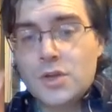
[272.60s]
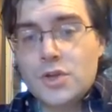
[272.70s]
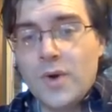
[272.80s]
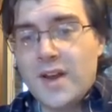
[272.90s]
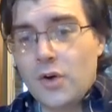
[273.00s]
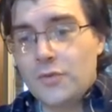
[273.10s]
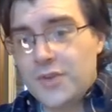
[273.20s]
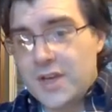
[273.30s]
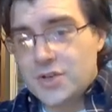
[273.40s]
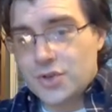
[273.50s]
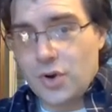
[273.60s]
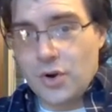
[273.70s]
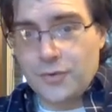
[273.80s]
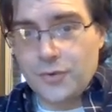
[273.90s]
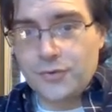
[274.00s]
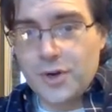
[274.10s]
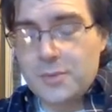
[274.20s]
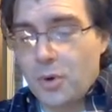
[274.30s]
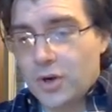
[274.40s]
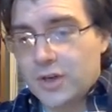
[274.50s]
UNLV should offer free
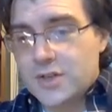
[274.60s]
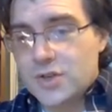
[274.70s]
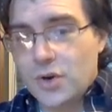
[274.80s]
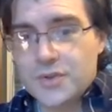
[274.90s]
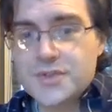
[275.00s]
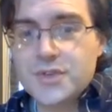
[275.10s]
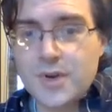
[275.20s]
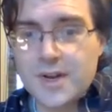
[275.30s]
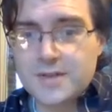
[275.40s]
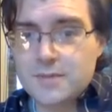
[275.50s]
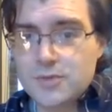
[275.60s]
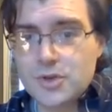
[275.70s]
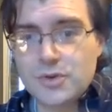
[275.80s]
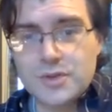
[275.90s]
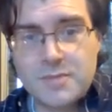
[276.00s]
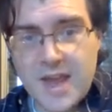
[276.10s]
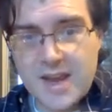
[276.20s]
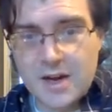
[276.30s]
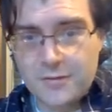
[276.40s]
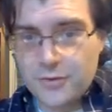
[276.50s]
parking to all students. Students
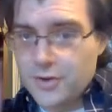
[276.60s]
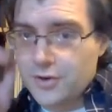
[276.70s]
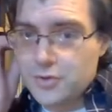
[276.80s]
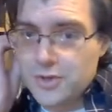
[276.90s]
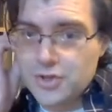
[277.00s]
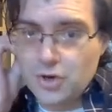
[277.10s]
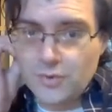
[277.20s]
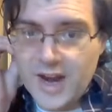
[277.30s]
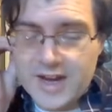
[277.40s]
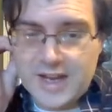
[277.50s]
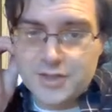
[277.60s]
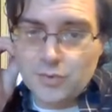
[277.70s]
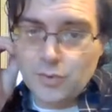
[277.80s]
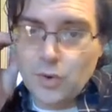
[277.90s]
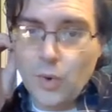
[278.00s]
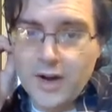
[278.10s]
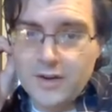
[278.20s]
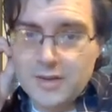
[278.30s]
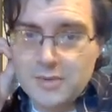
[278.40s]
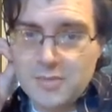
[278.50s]
pay enough for their tuition already and to require
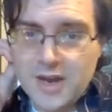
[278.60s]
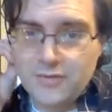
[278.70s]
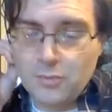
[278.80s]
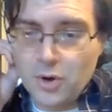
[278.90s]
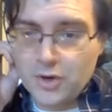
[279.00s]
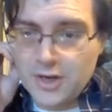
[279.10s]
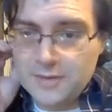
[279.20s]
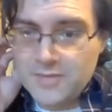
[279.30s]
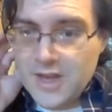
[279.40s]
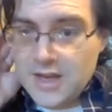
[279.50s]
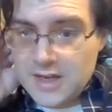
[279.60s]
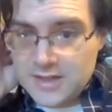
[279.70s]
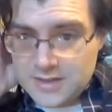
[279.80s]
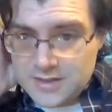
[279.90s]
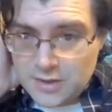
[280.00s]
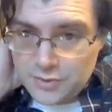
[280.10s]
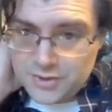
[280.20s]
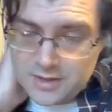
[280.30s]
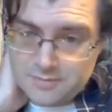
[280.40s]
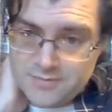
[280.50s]
them to pay for parking is
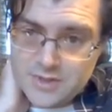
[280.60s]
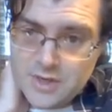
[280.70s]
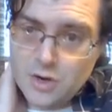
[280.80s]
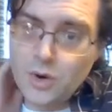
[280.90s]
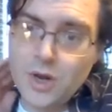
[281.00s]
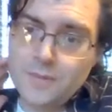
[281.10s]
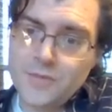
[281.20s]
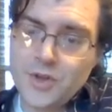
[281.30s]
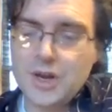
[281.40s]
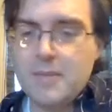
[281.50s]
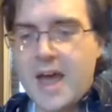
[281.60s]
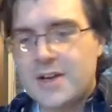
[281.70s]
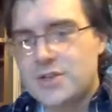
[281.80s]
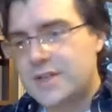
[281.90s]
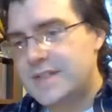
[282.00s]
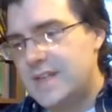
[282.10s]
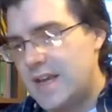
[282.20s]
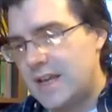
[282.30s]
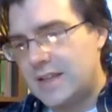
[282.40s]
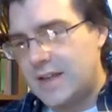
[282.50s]
insulting. So you can imagine
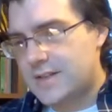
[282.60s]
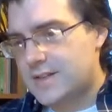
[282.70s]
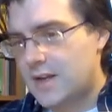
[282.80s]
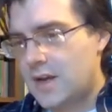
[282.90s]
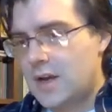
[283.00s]
seeing this